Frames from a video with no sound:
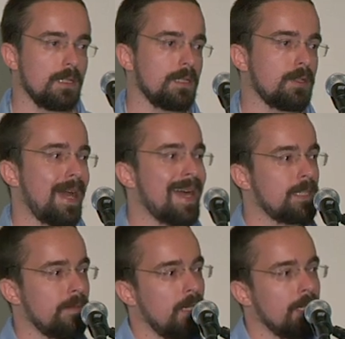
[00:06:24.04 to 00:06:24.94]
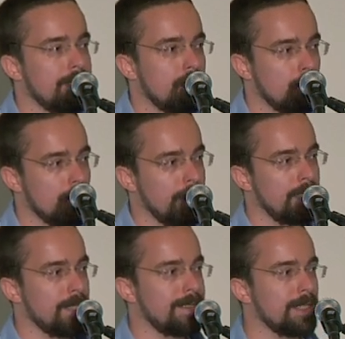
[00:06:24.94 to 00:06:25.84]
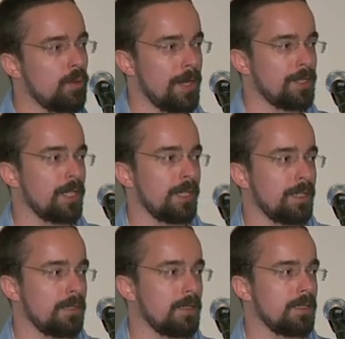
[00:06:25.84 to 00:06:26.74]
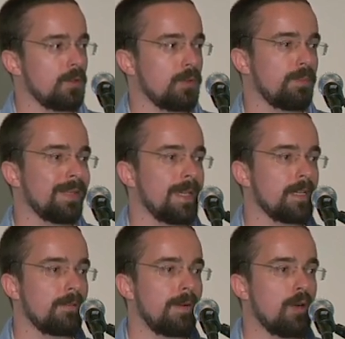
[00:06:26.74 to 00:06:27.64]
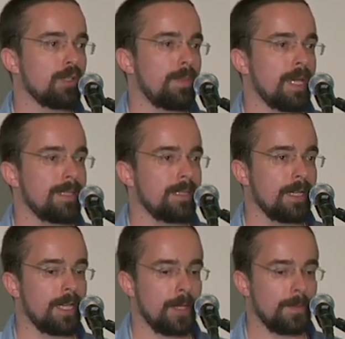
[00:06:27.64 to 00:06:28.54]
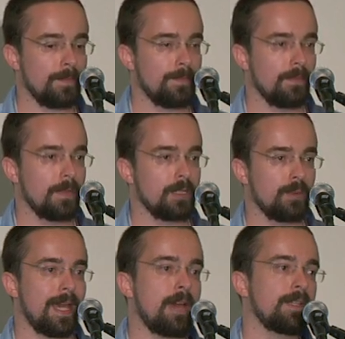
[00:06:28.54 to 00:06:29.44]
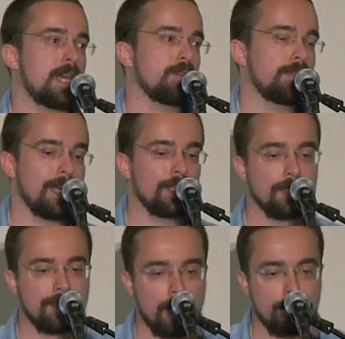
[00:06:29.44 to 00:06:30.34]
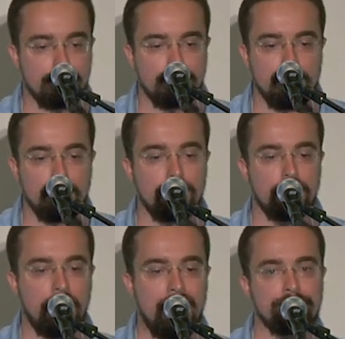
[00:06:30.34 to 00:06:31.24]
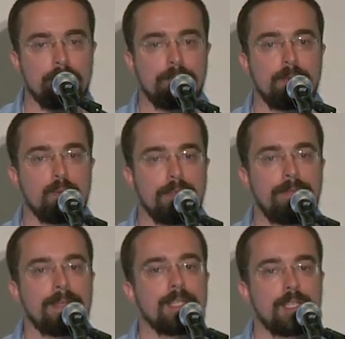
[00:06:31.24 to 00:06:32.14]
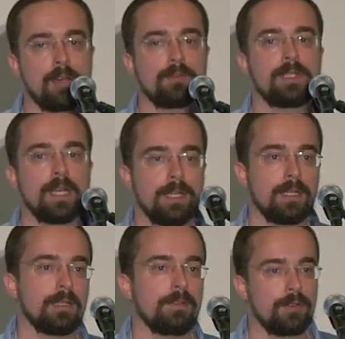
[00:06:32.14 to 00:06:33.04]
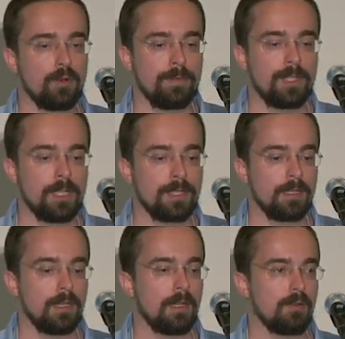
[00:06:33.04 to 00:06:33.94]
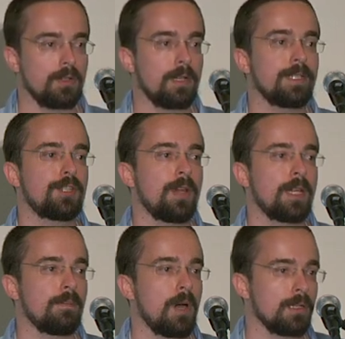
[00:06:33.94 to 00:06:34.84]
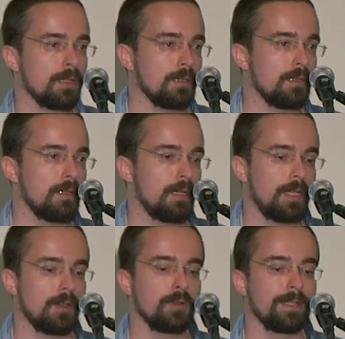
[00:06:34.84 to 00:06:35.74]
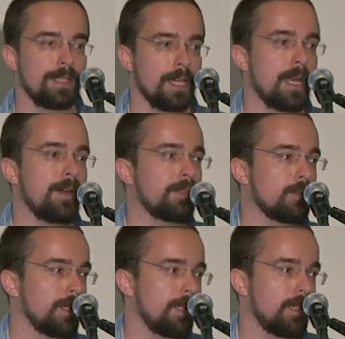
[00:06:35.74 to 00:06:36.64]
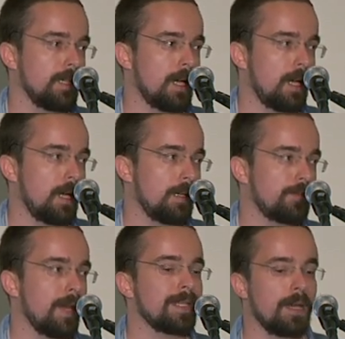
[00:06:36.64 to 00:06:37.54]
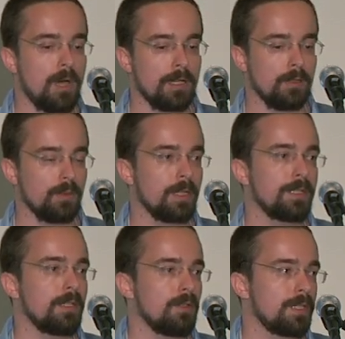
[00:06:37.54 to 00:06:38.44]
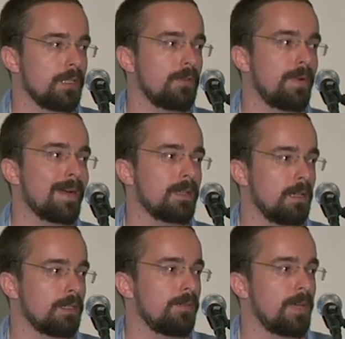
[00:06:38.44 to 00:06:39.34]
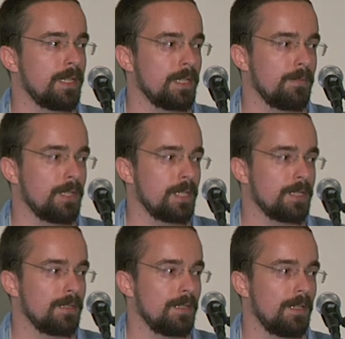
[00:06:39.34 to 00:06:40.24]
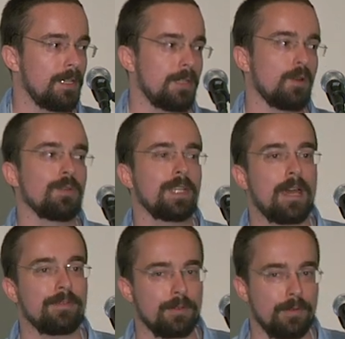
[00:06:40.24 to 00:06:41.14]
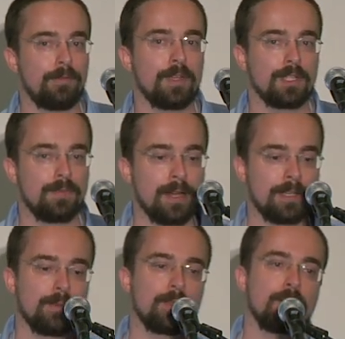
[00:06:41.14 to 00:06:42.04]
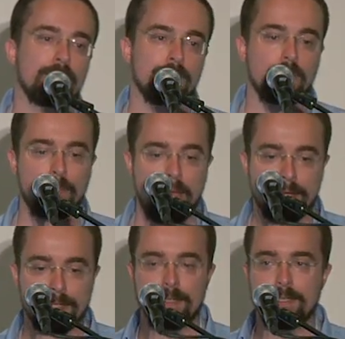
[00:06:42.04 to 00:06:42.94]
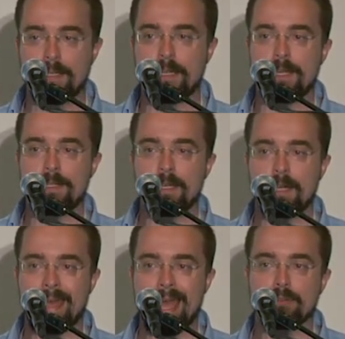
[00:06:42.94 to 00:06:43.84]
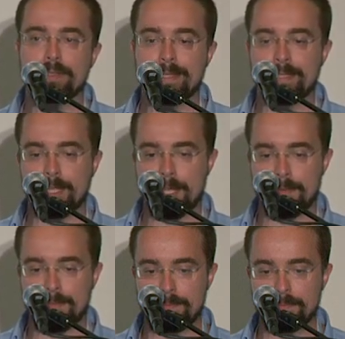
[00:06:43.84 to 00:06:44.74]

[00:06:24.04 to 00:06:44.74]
So active learning is usually done sequentially. So we're playing a round-based uh, game. So we have an annotation step. Then uh, after we finish annotating a few images, we're going to train a model. And only then after we uh, train that model, we're going to use it to rank all the remaining images and only after we finish ranking, we're going to go back and uh, annotate again.